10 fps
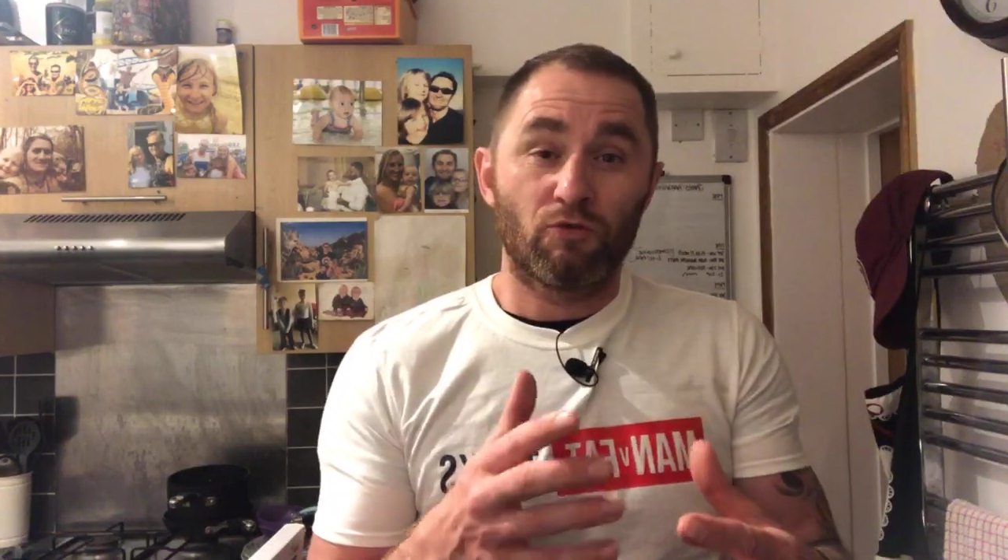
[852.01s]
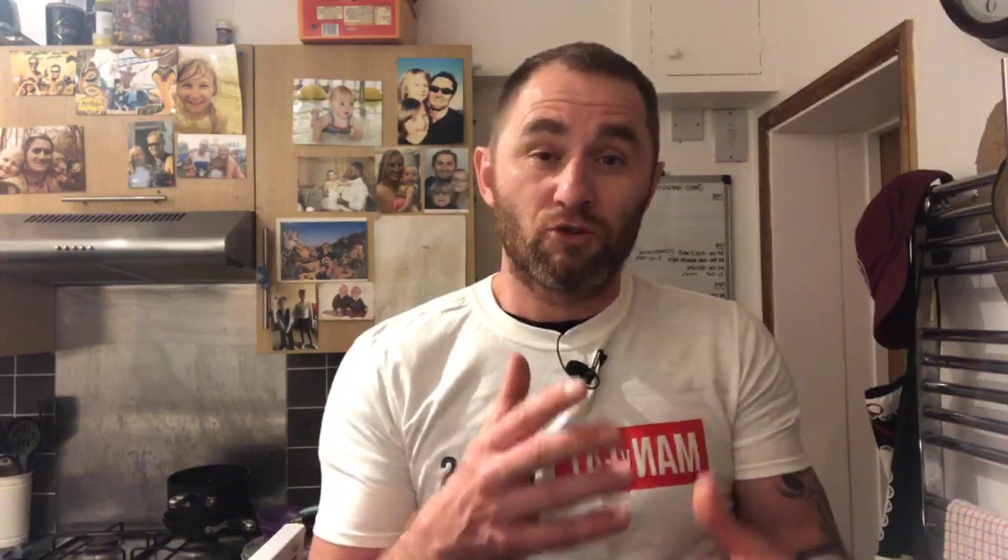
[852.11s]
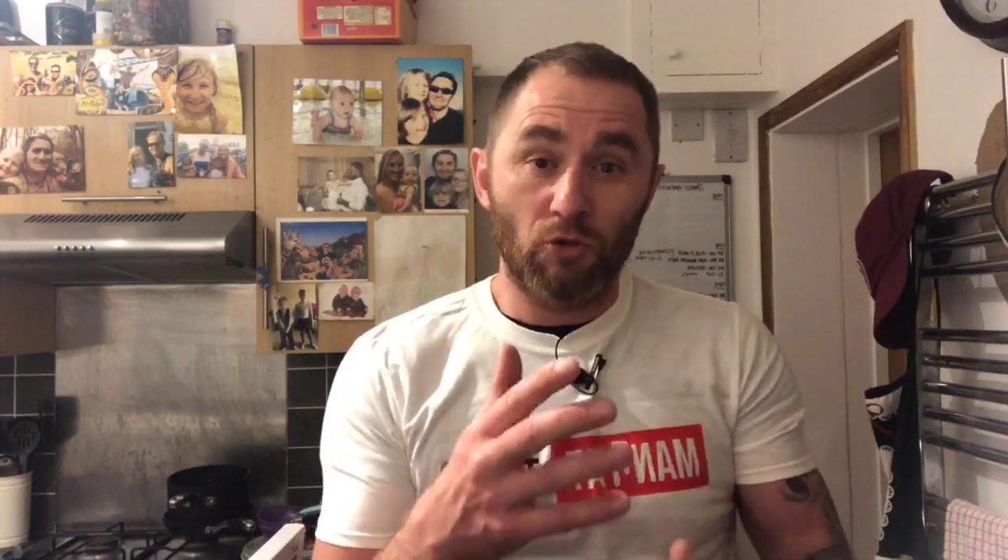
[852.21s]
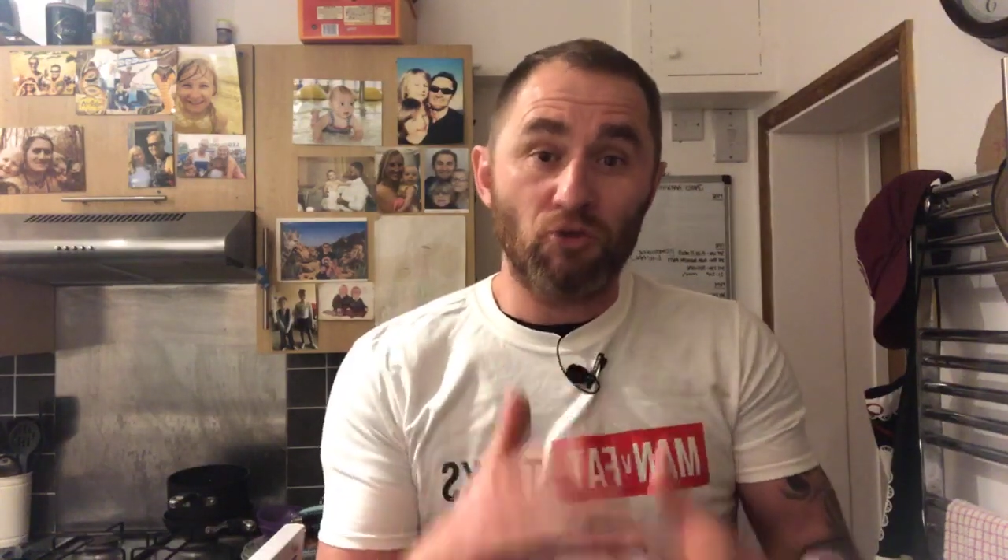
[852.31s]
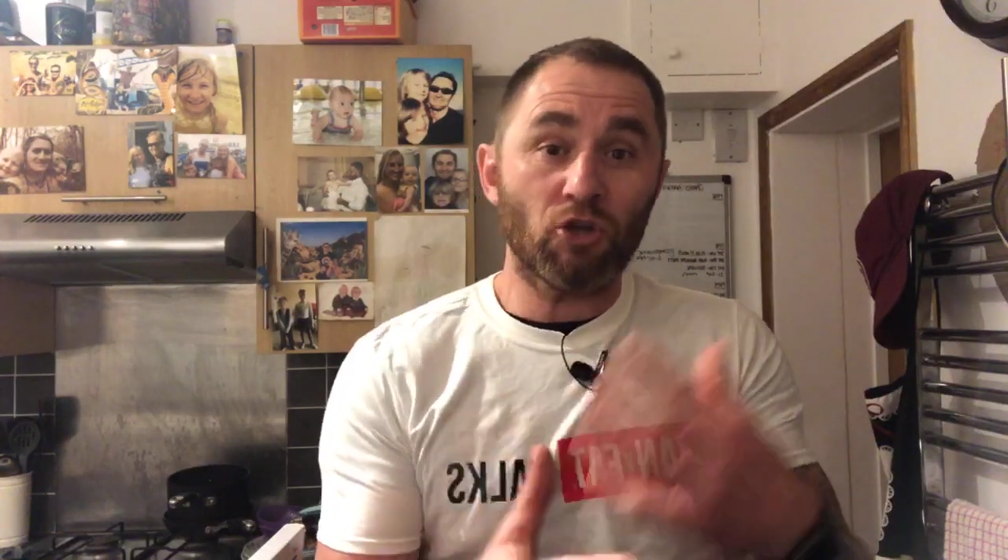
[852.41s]

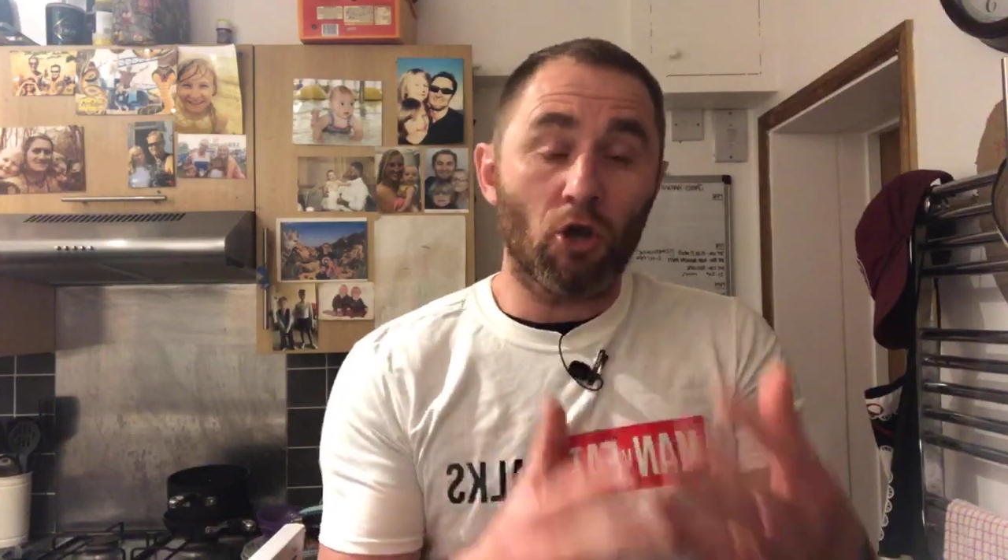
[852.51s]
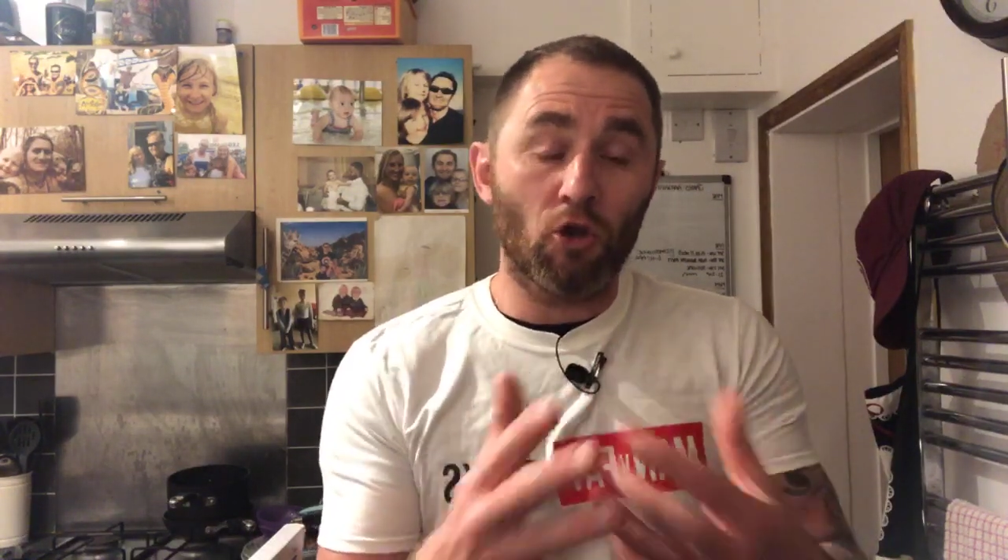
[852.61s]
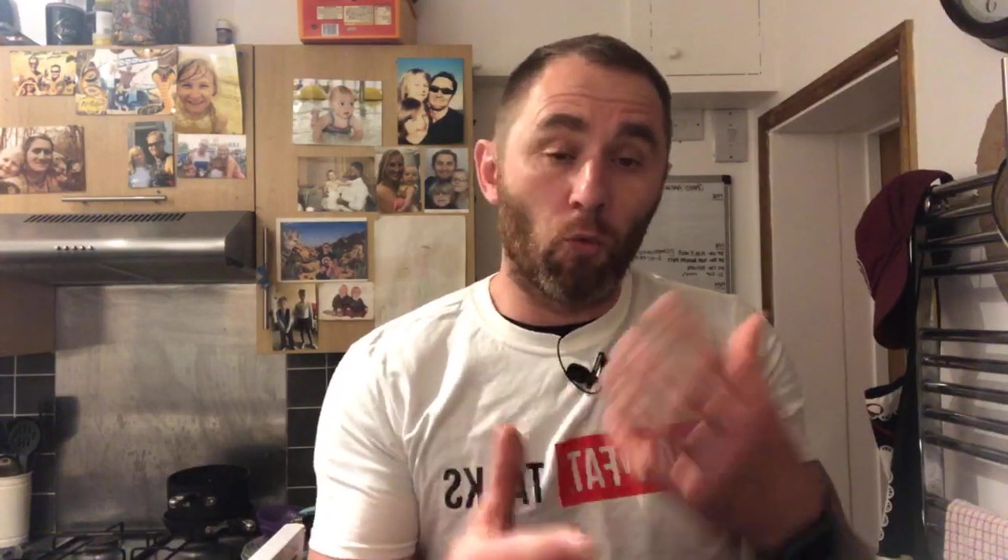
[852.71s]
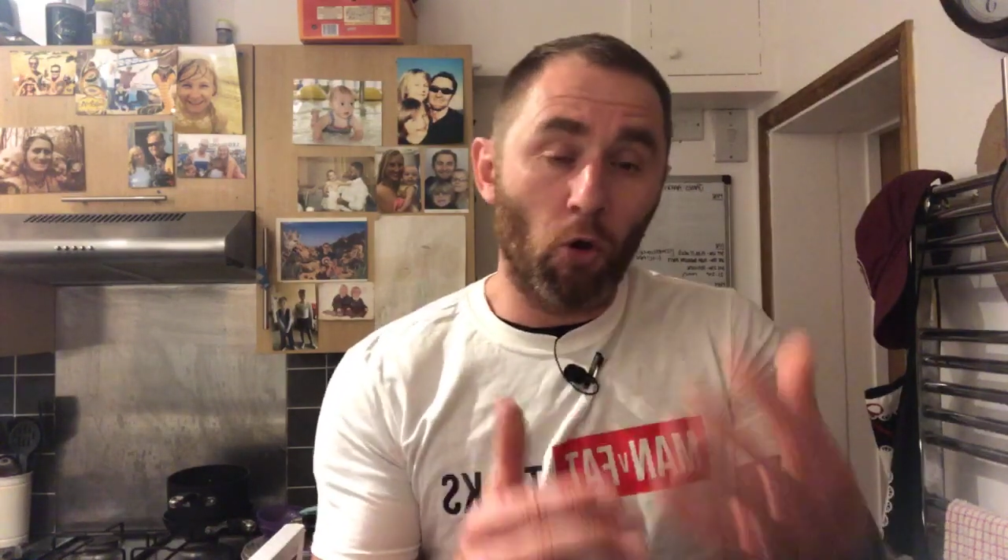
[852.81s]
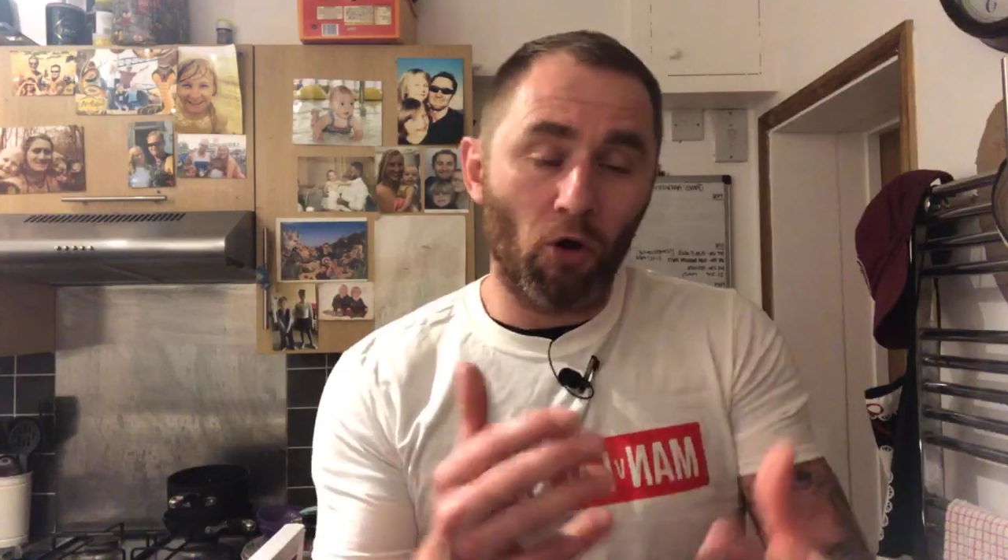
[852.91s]
do start
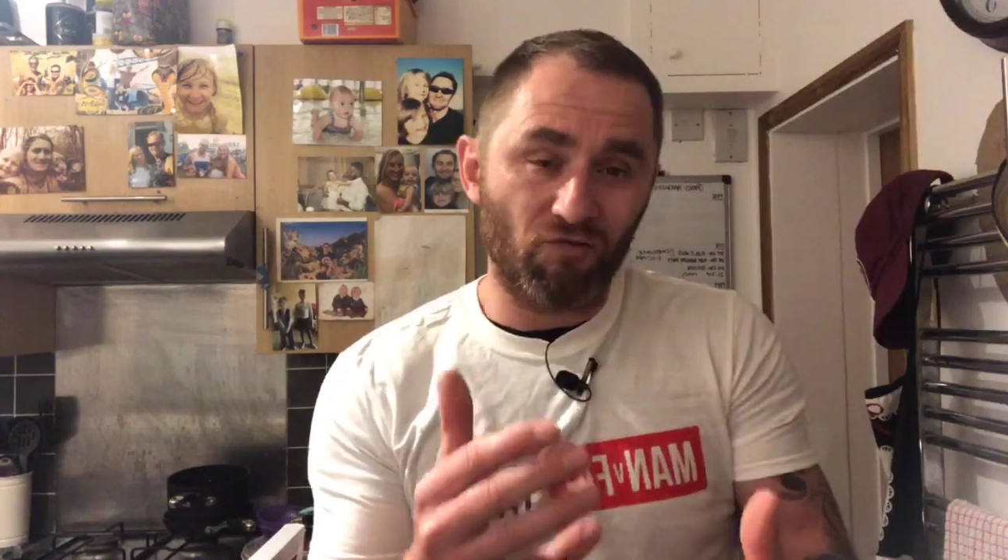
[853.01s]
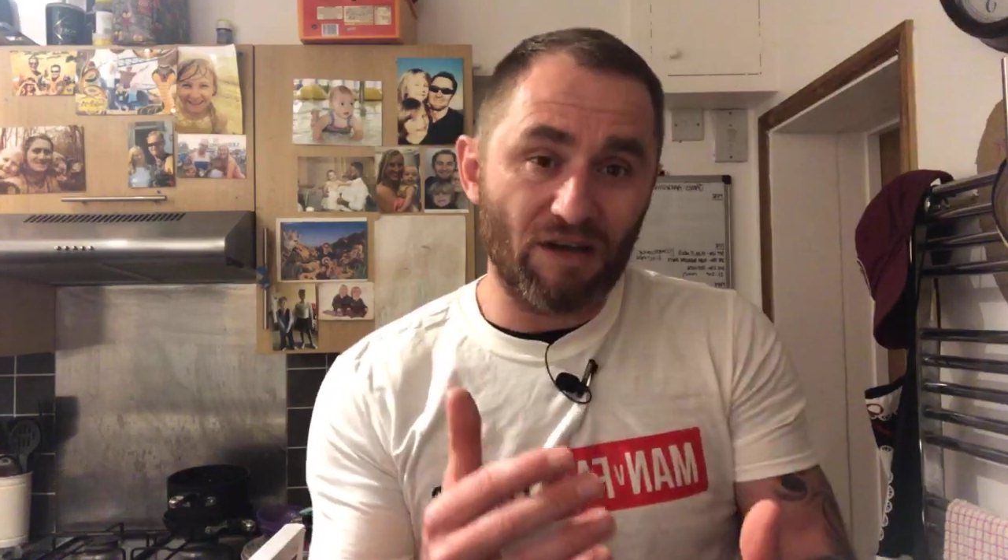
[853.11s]
your work